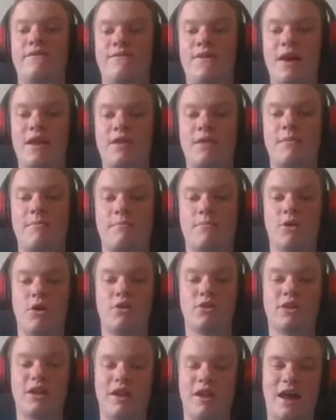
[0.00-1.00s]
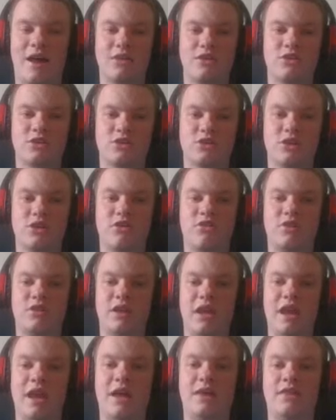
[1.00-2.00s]
Finn, Broad and Anderson can
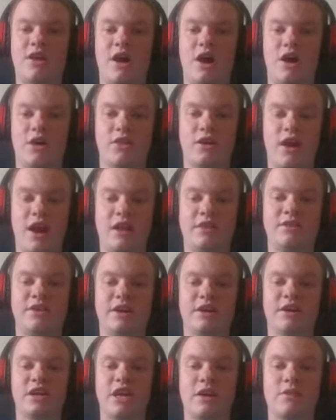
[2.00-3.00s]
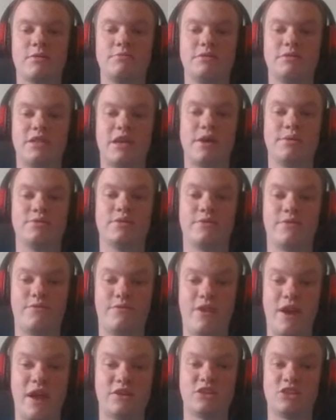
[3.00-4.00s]
rotate at the other end and keep themselves
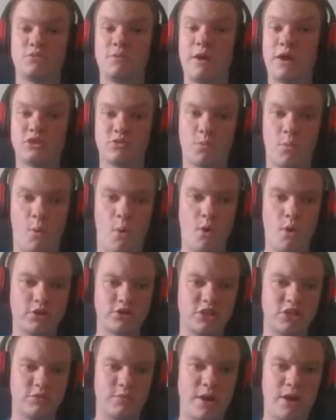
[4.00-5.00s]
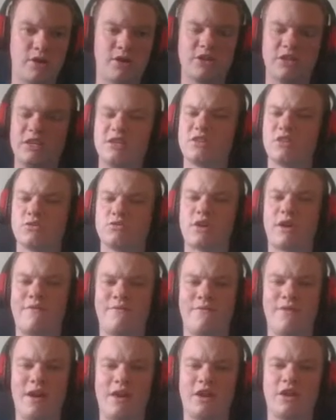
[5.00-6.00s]
fresh, as well as Woakes as well, because he's also
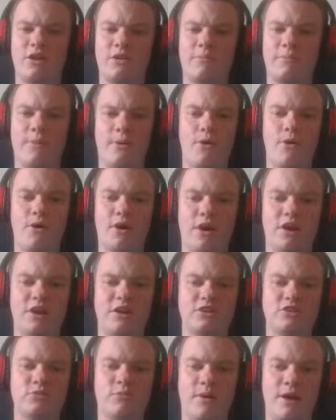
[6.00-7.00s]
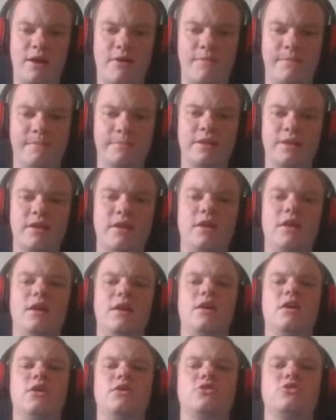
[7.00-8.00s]
a very good bowler as well.
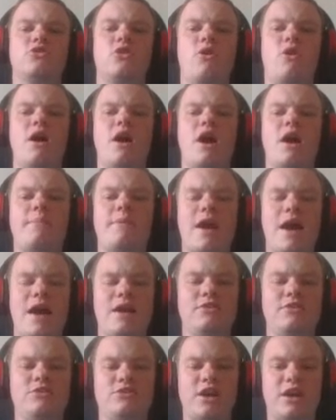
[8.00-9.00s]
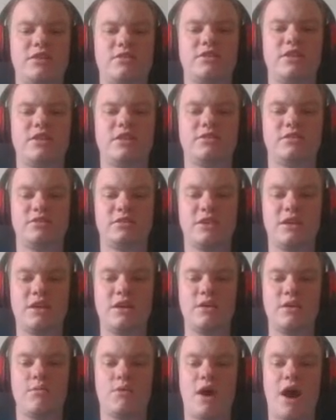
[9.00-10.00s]
So I'll be interested to
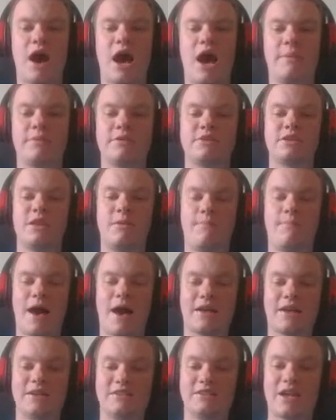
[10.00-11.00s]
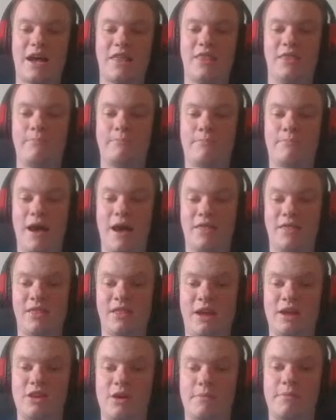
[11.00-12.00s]
see what happens in the Pakistan batting
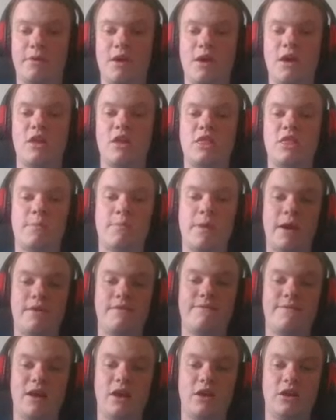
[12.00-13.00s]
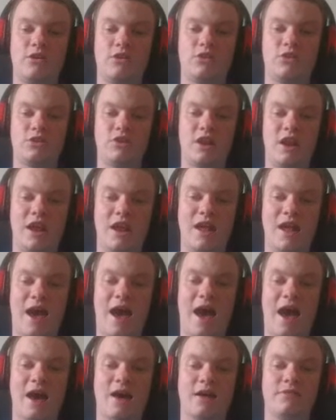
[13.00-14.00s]
lineup. They weren't very great
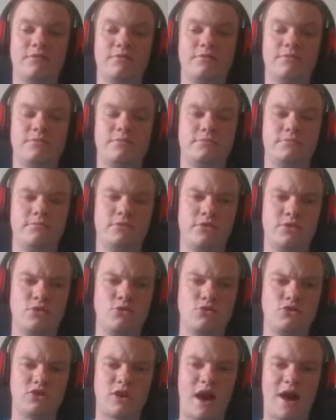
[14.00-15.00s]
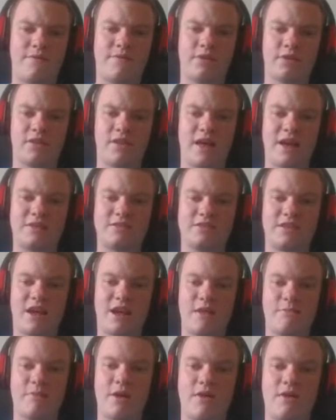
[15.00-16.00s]
at the Old Trafford last
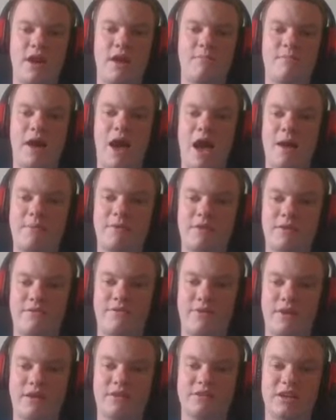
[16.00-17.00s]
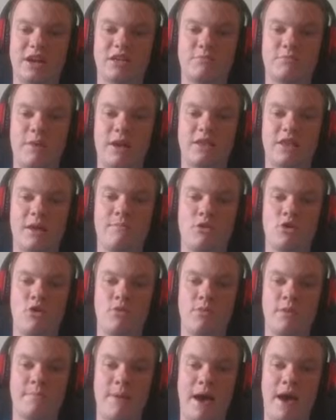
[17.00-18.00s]
time out, and Mohammad Hafiz, I expect him to
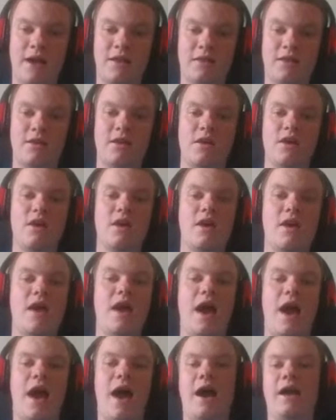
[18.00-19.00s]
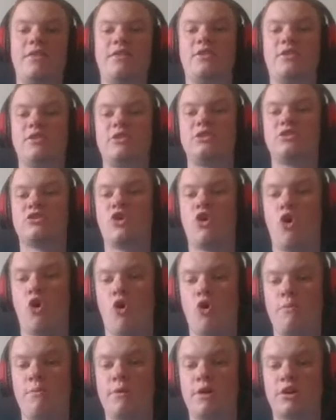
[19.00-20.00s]
open the batting, and he's got
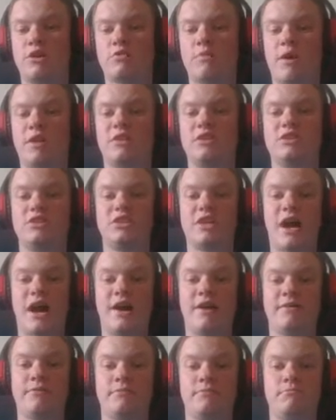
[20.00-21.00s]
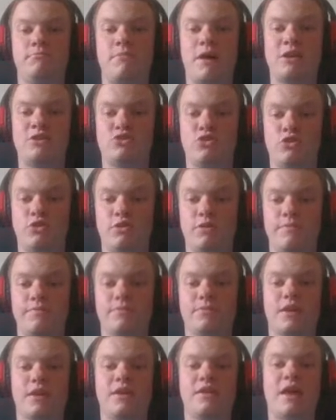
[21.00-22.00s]
opener with Shah Masood,
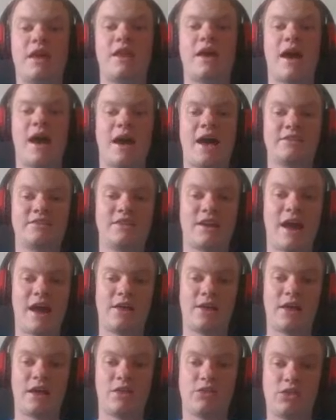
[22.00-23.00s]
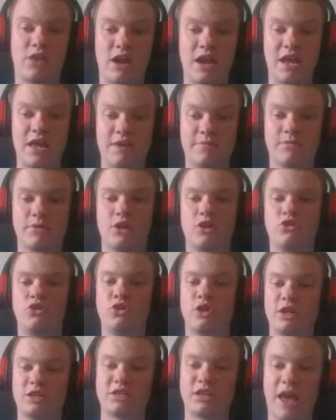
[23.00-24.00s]
then Azhar Ali at 3,
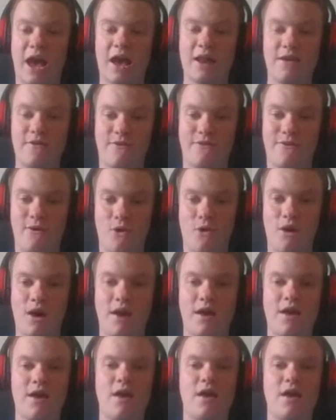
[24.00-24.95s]
Yunus Khan at 4,